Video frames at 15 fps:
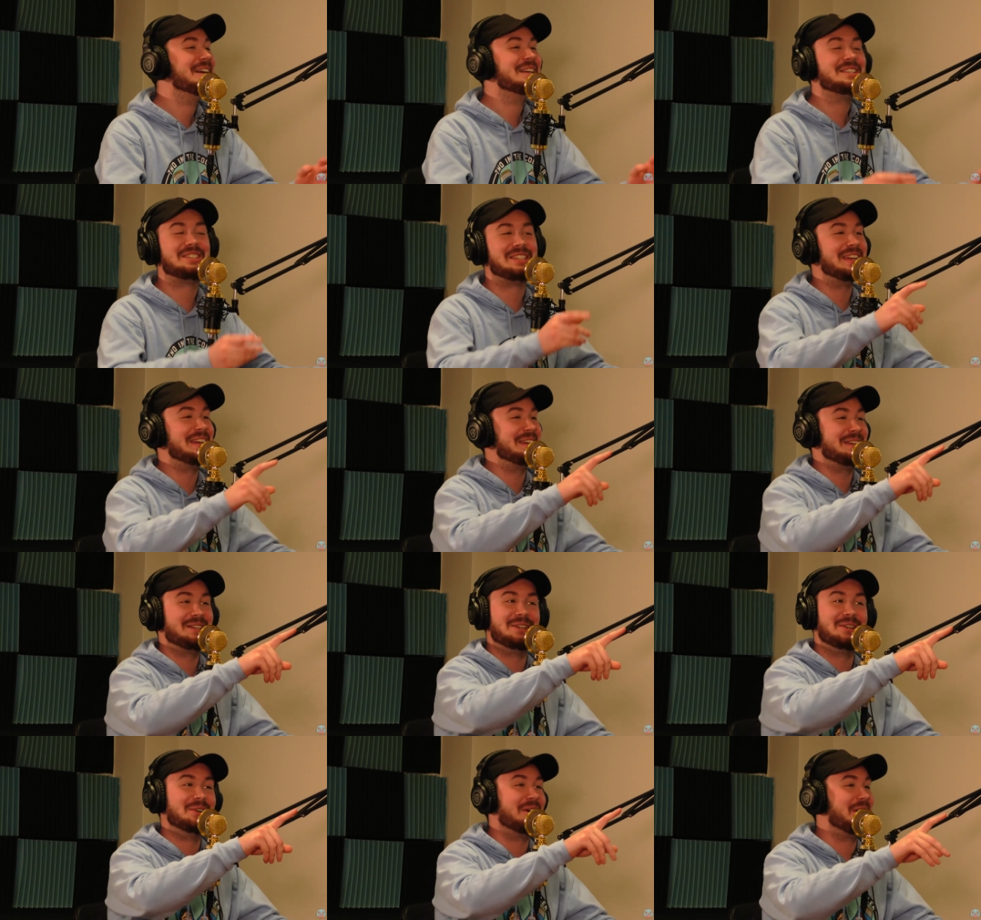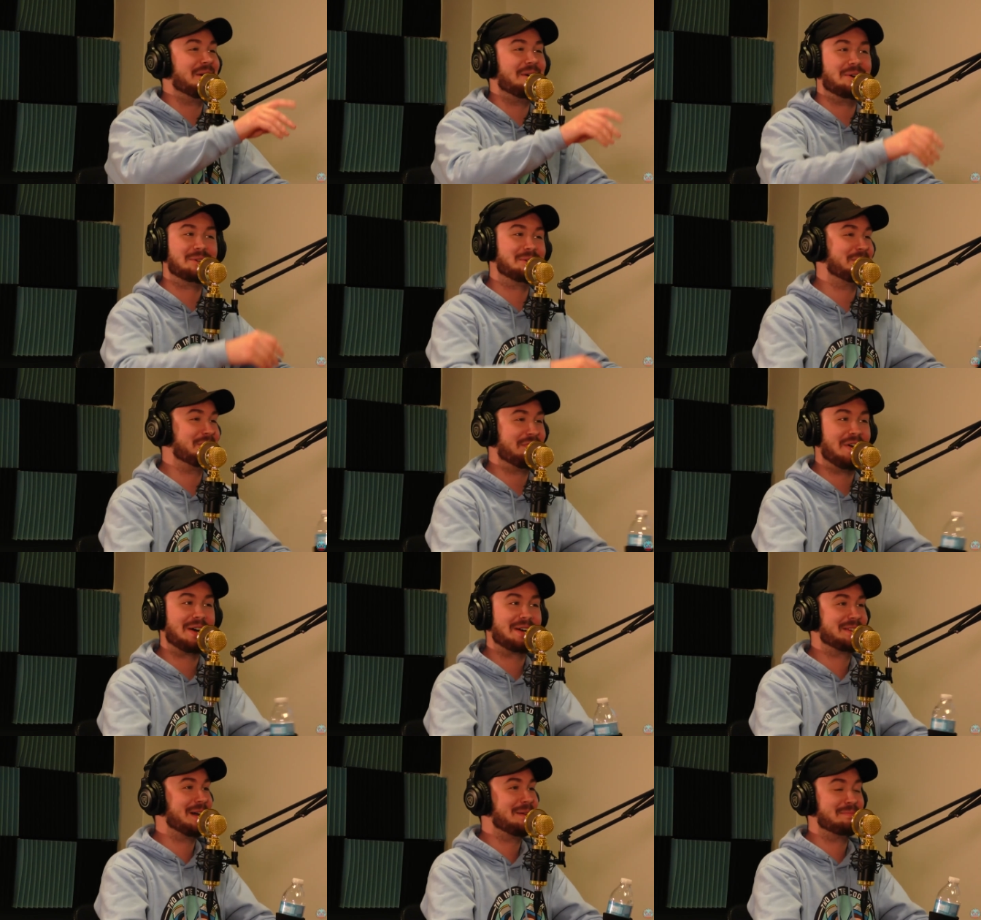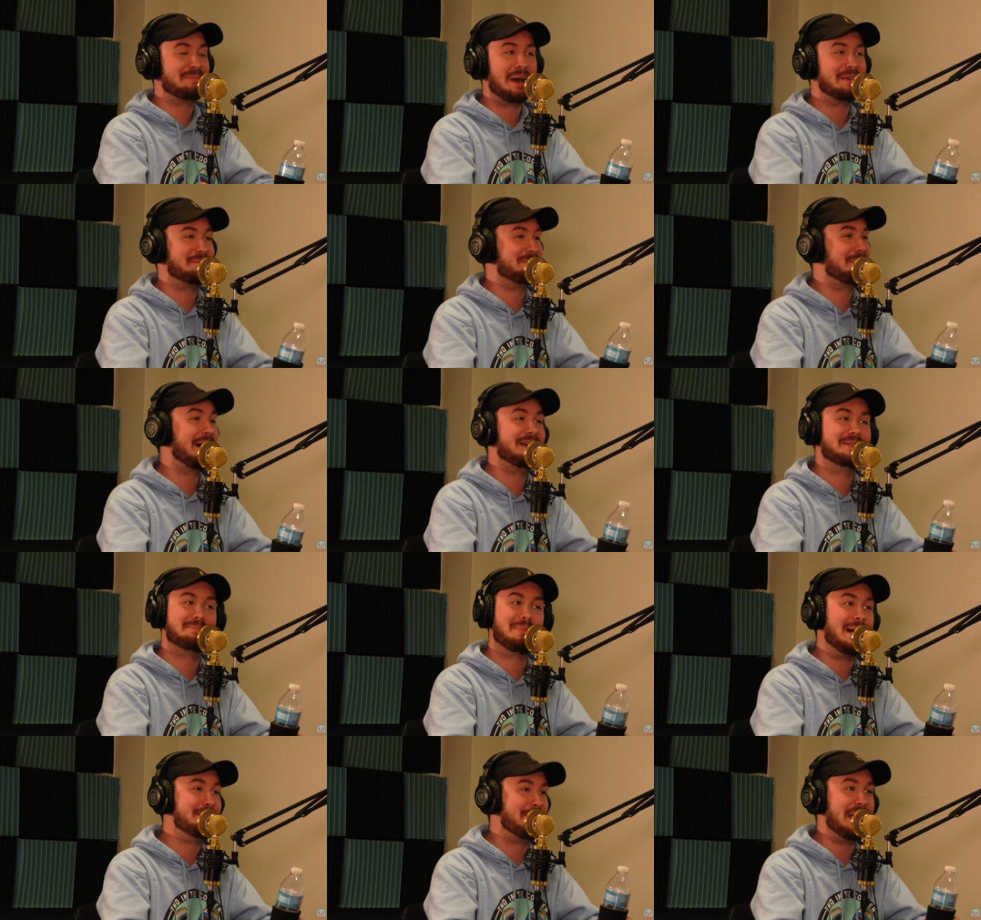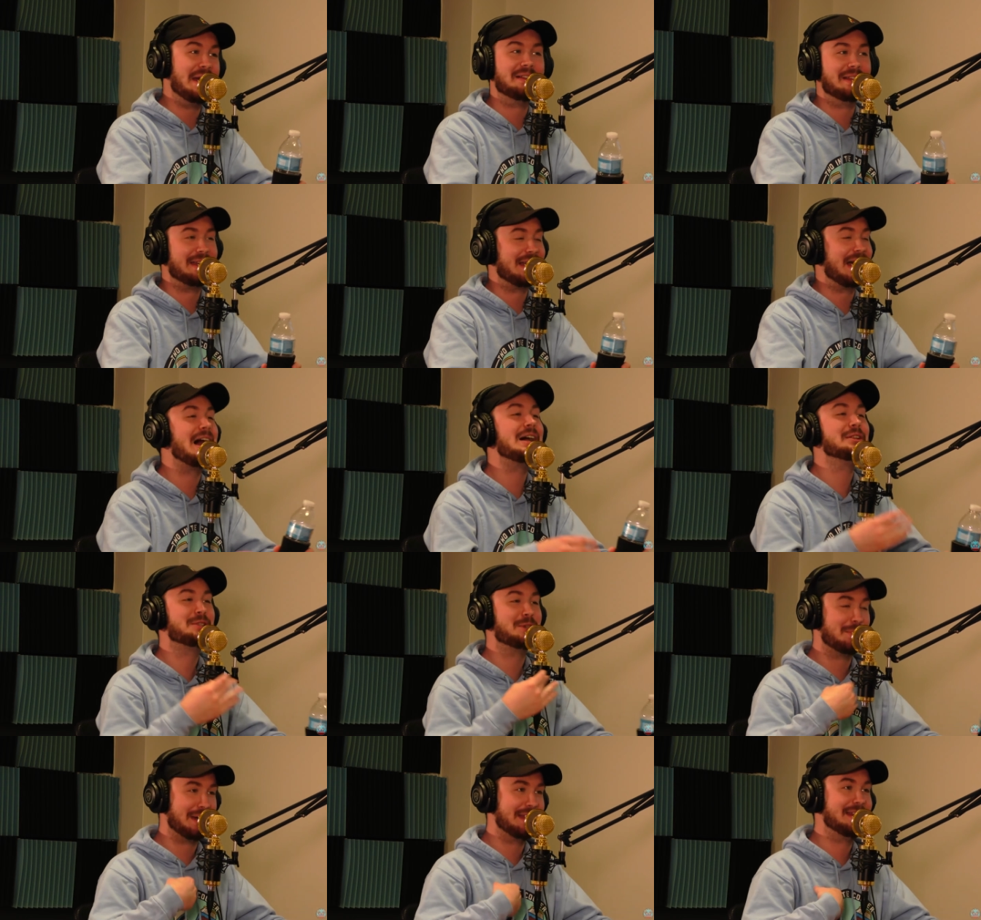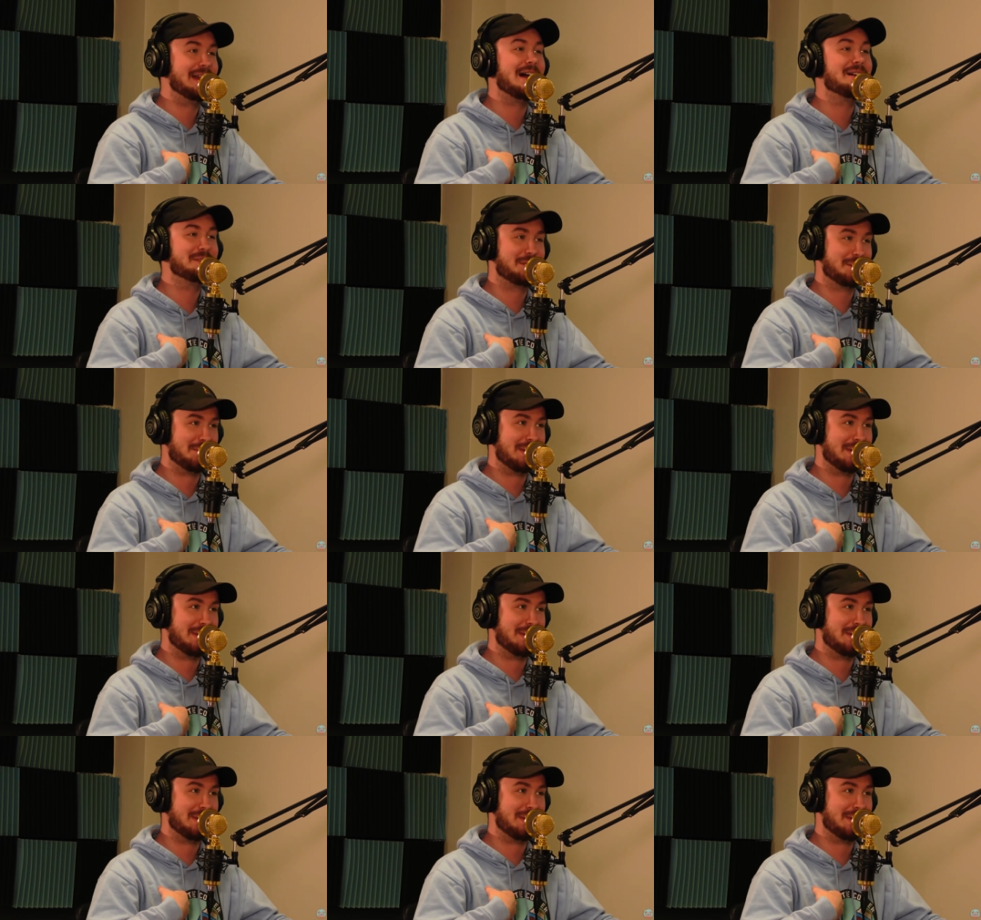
see you fucked up by bailing. I'll do it. I'll do it.